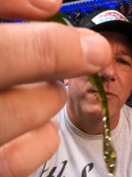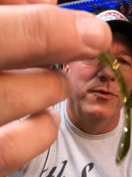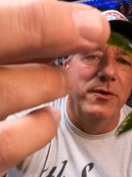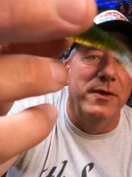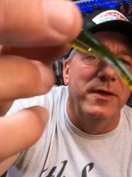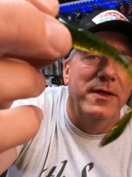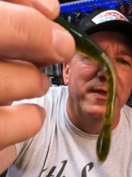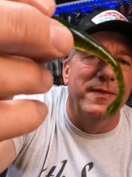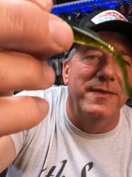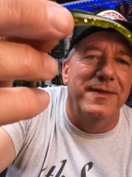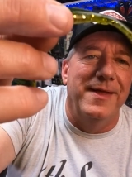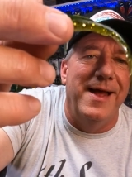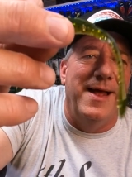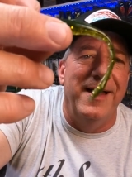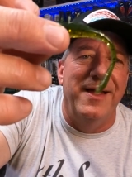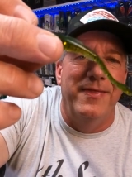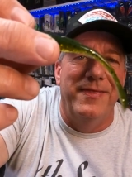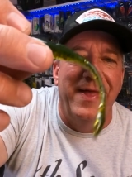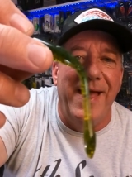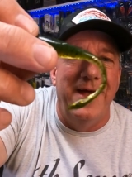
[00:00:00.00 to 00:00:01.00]
with
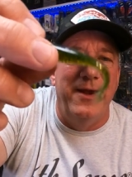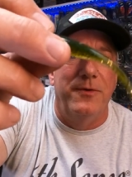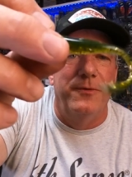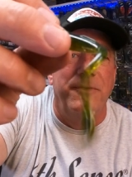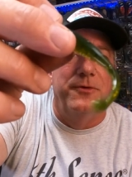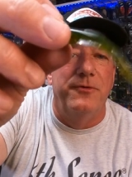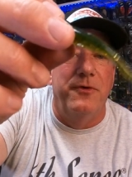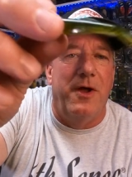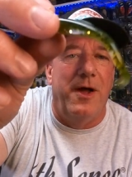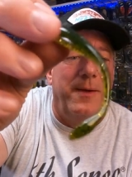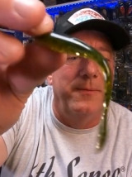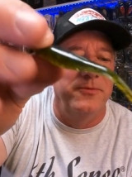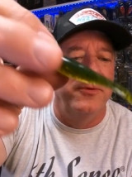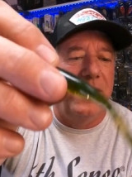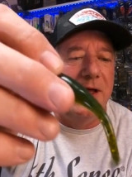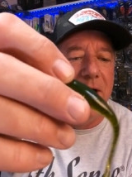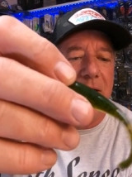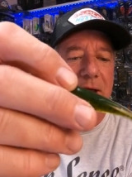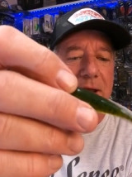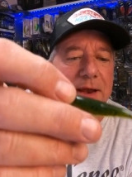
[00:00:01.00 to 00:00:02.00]
that on a drop
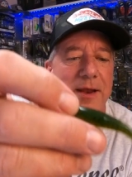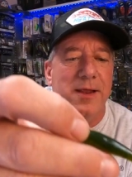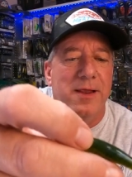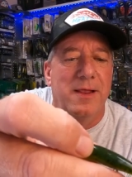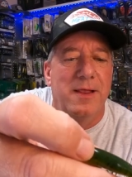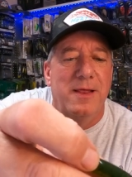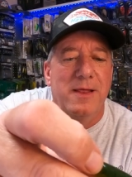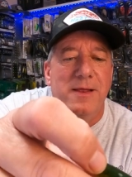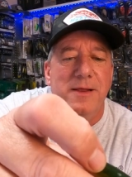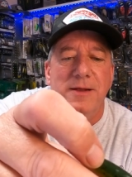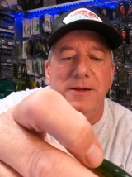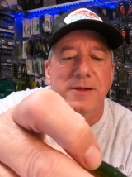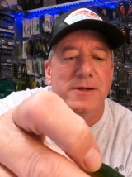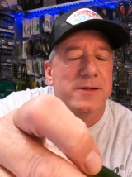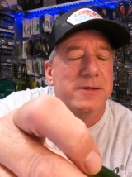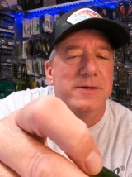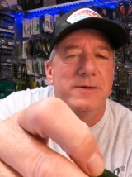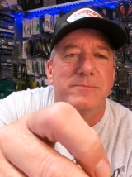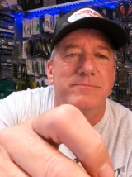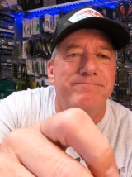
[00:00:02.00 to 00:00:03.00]
shot,
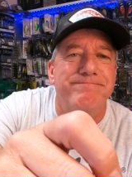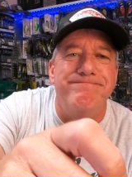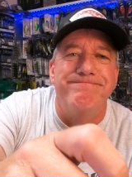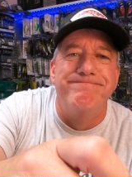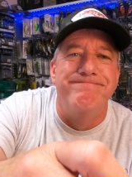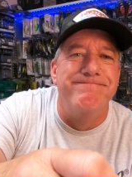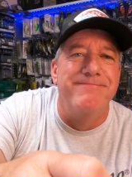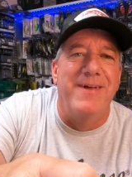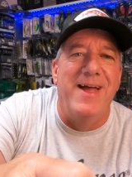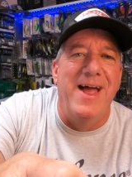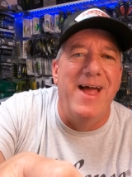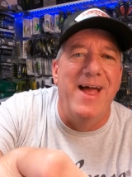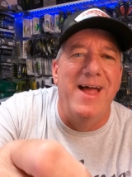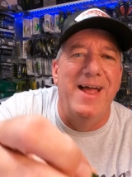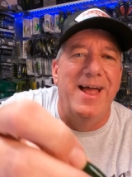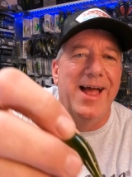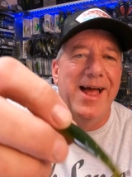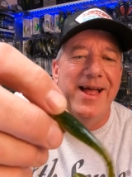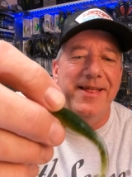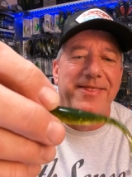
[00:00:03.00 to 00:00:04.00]

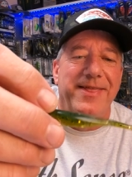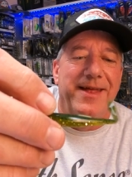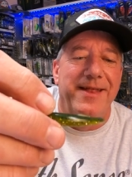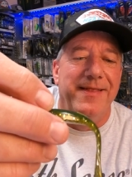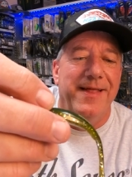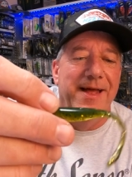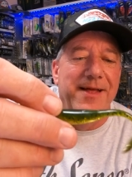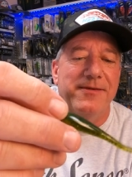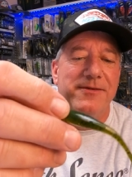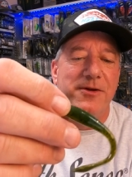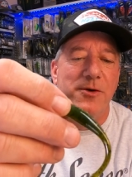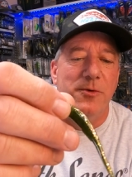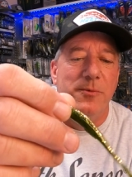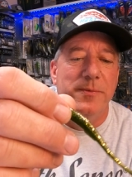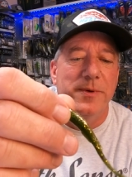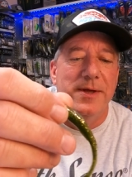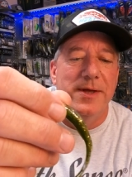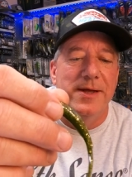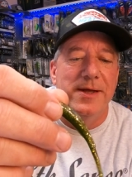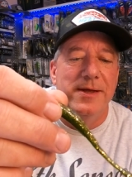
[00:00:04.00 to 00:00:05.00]
I think that's going
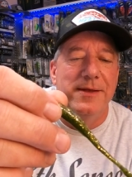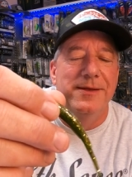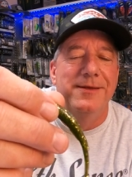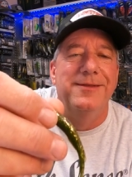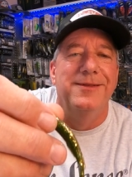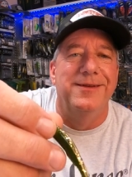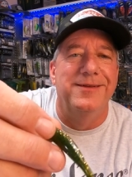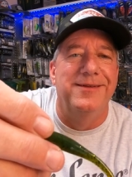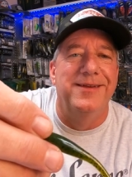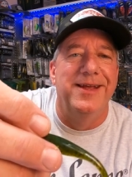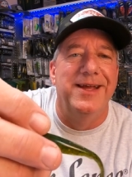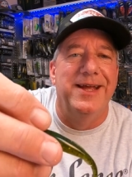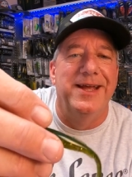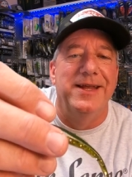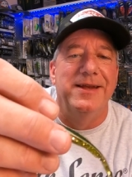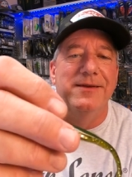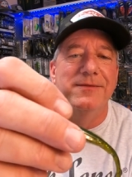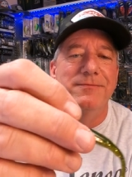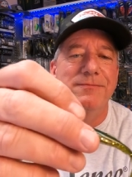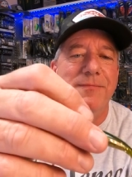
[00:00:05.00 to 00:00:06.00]
to be the
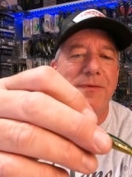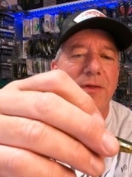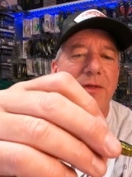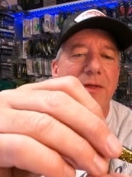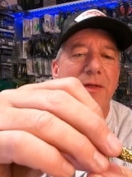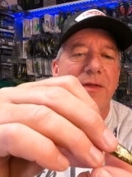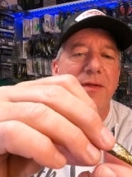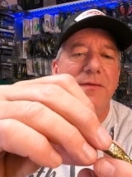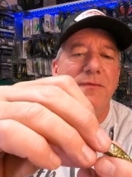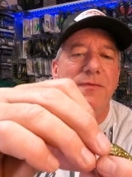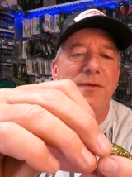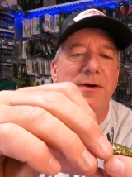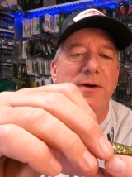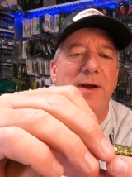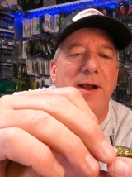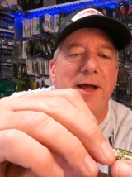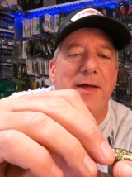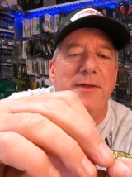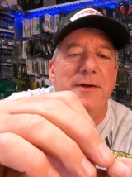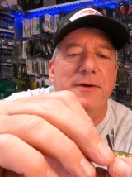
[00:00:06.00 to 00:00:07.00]
ticket.
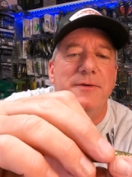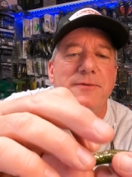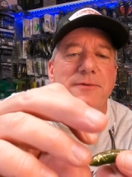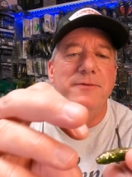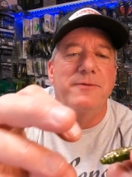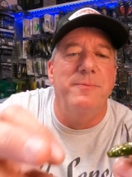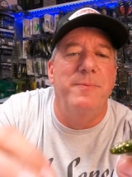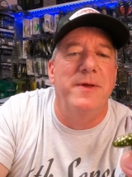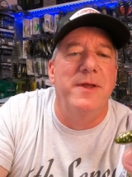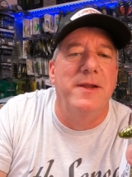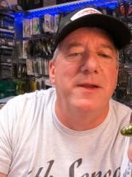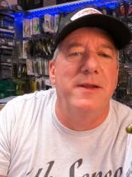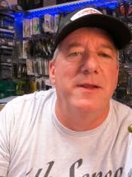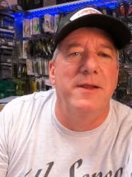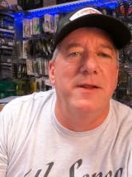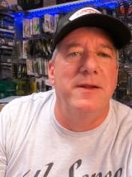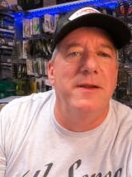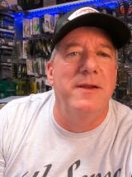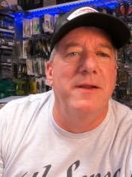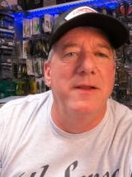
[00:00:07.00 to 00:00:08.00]
They're out there
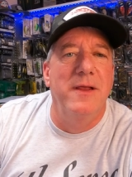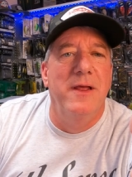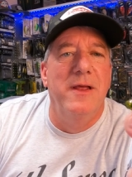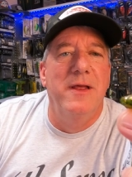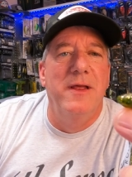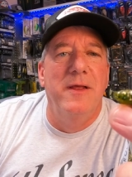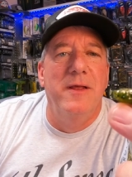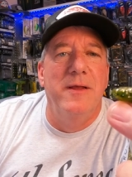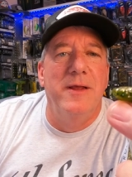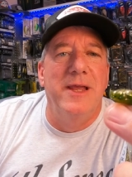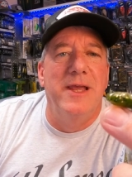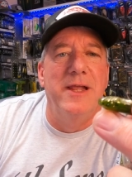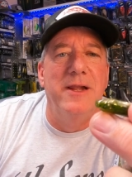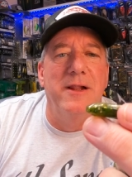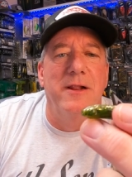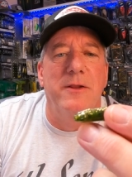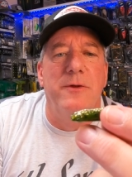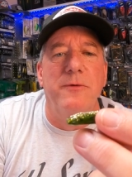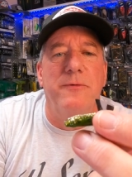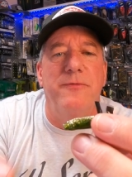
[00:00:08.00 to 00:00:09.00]
suspended,
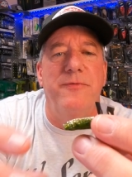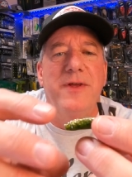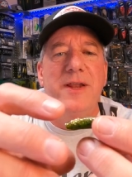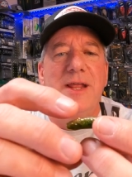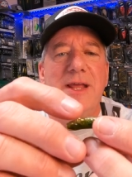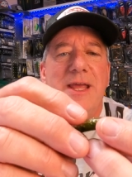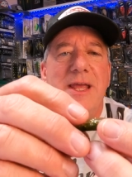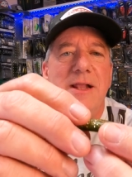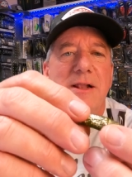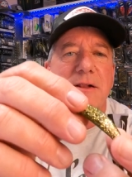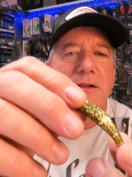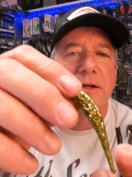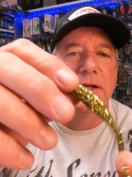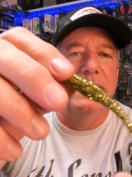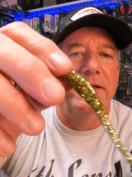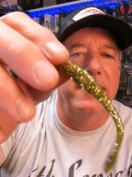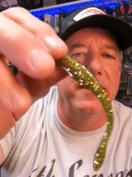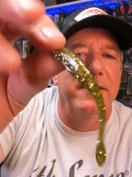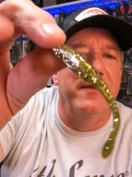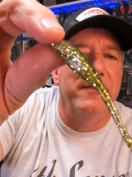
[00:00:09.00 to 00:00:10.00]
getting a little finicky. Look
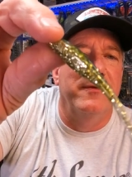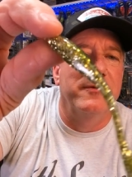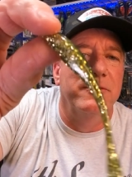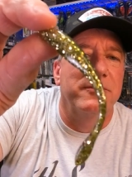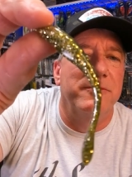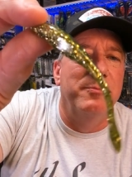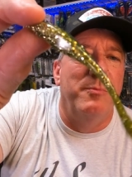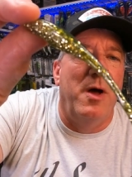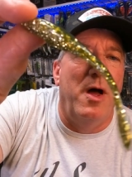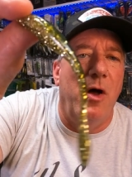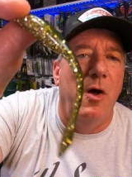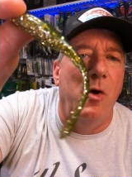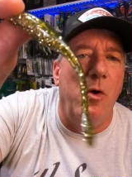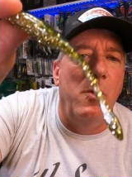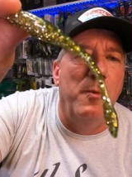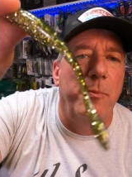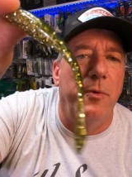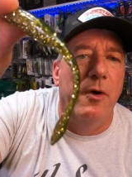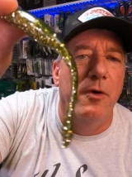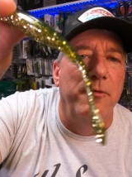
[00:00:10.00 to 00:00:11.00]
at that
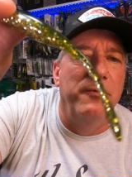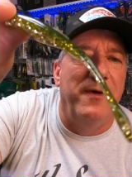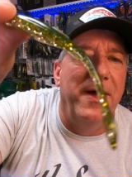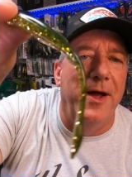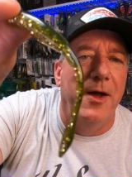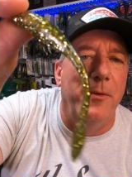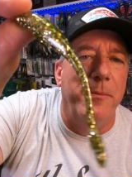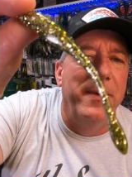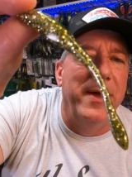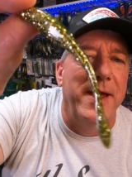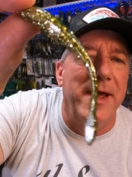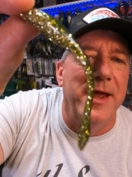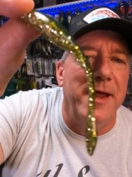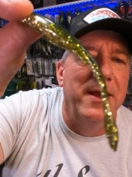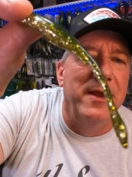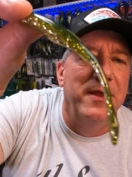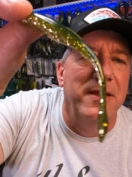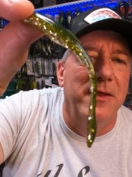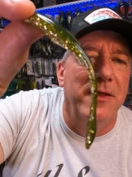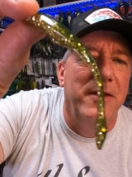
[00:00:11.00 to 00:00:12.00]
small profile
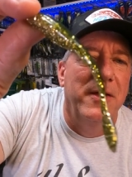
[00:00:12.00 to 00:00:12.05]
bait.